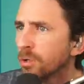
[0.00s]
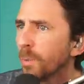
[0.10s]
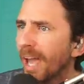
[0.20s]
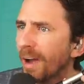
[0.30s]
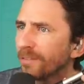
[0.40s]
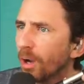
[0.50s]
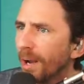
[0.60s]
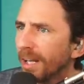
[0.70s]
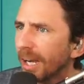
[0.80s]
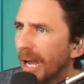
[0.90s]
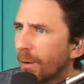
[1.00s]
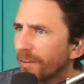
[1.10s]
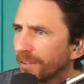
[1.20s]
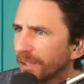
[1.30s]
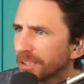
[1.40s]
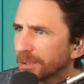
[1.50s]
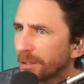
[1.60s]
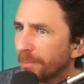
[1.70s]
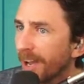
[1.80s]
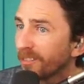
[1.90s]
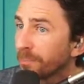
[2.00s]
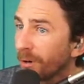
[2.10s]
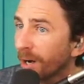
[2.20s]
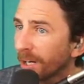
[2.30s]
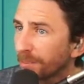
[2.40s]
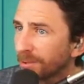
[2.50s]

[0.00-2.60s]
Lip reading: We have no idea how often Elizabeth may have brought it up